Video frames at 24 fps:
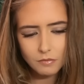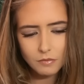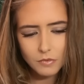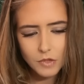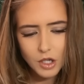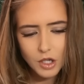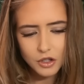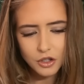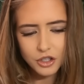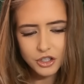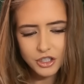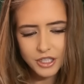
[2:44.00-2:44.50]

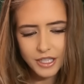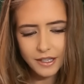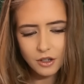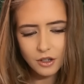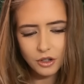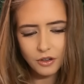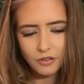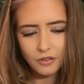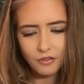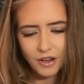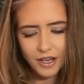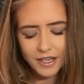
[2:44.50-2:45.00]
they're sitting on
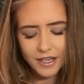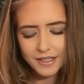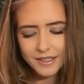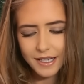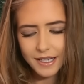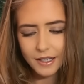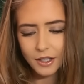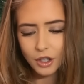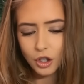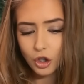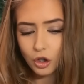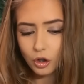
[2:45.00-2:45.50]
the fence, and
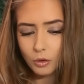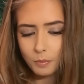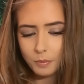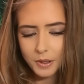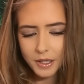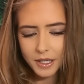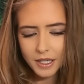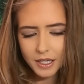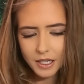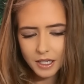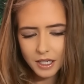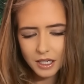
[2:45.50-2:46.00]
it could
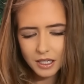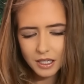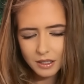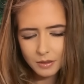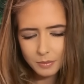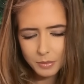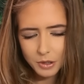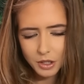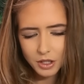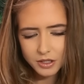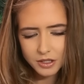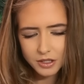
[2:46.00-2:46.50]
be
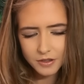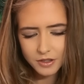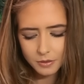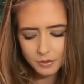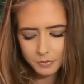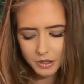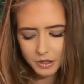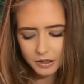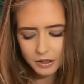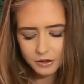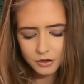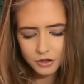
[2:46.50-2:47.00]
because of
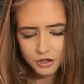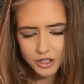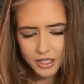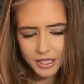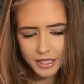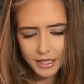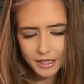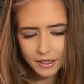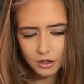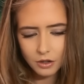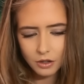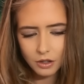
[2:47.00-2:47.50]
something that they're
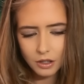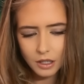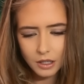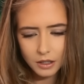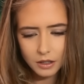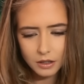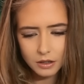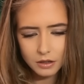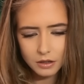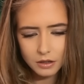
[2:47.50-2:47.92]
seeing online.